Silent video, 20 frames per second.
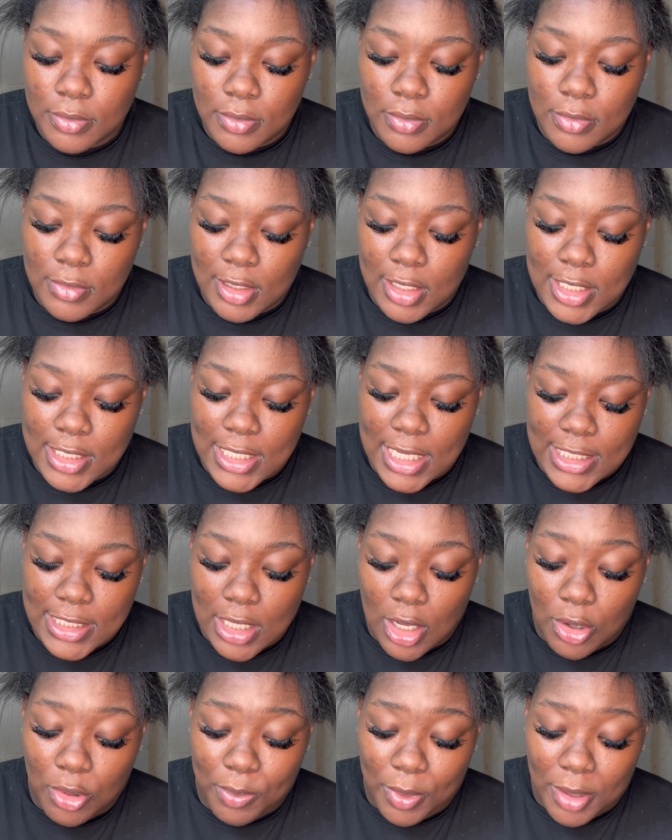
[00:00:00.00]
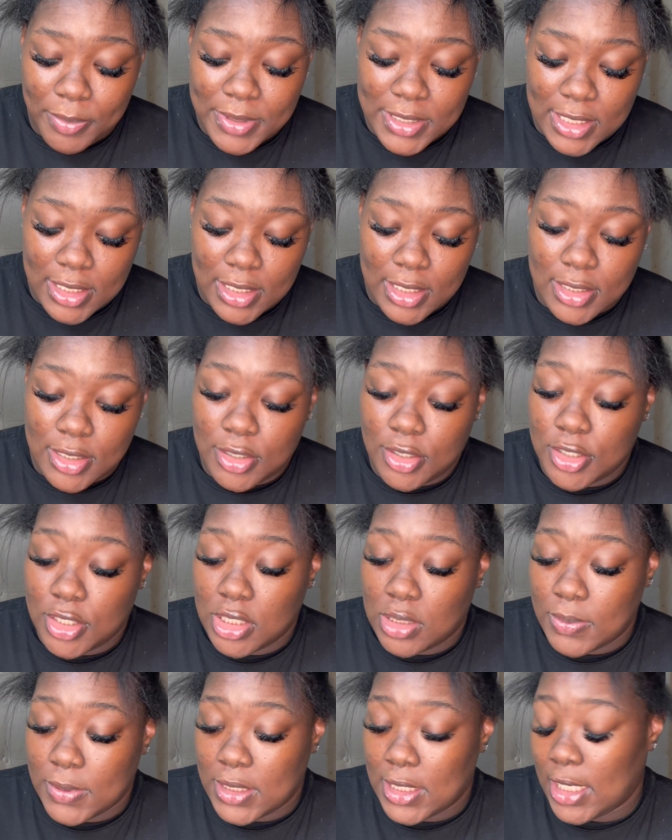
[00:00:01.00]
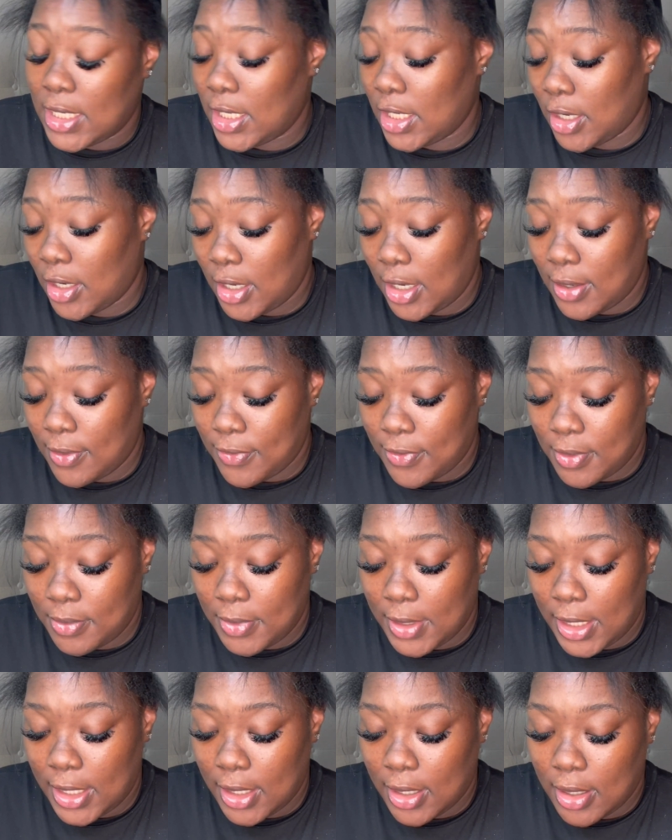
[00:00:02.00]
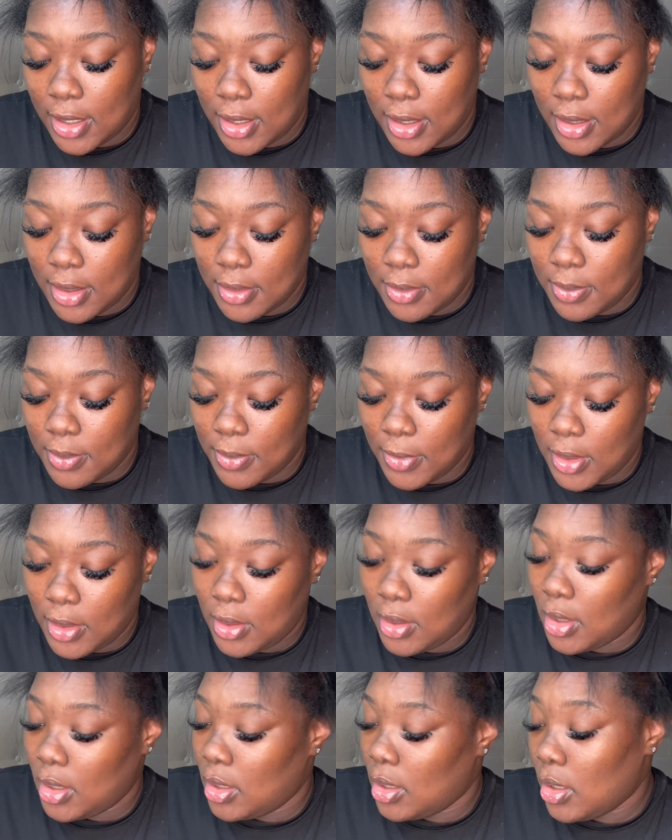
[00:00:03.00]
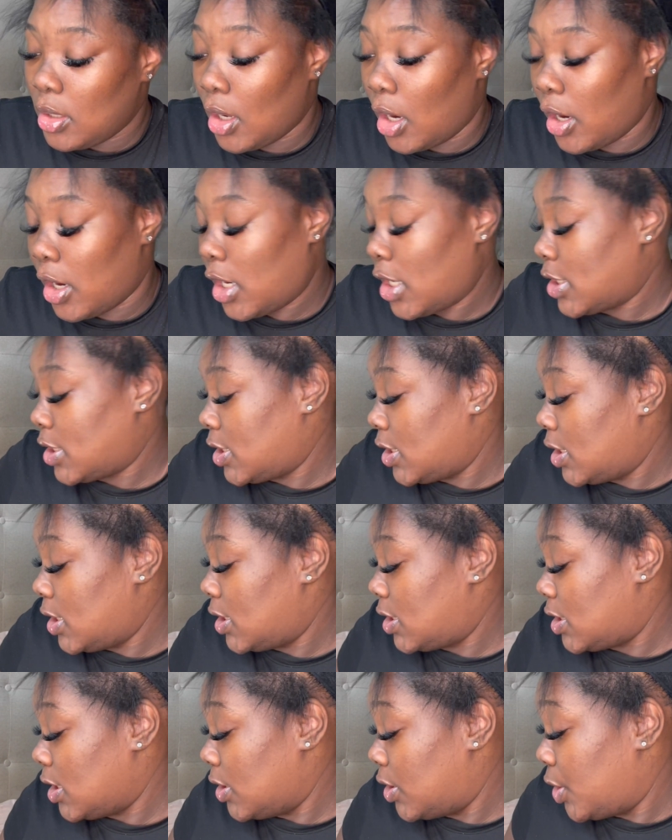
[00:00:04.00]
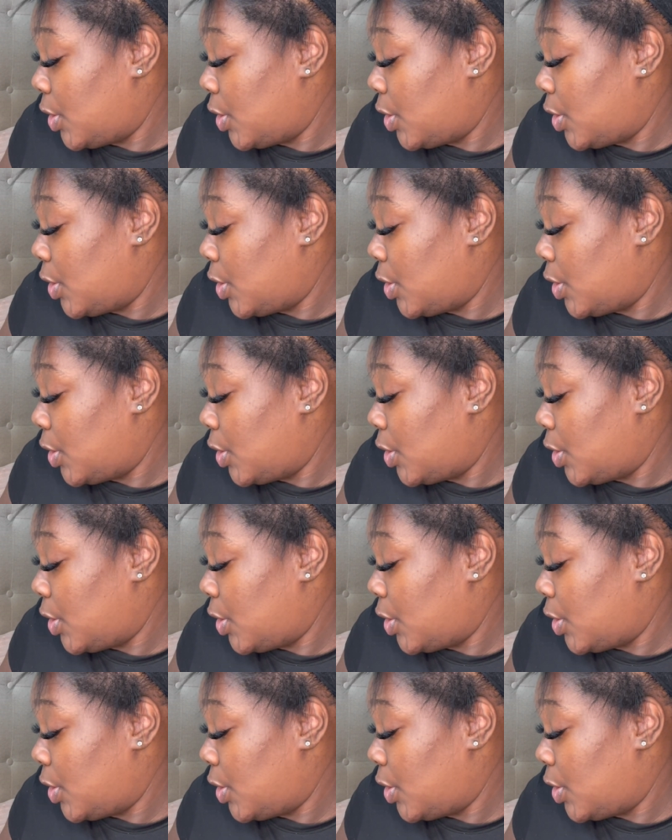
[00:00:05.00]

Because that's the whole purpose in this. You're just protecting your hair from like the harshness of the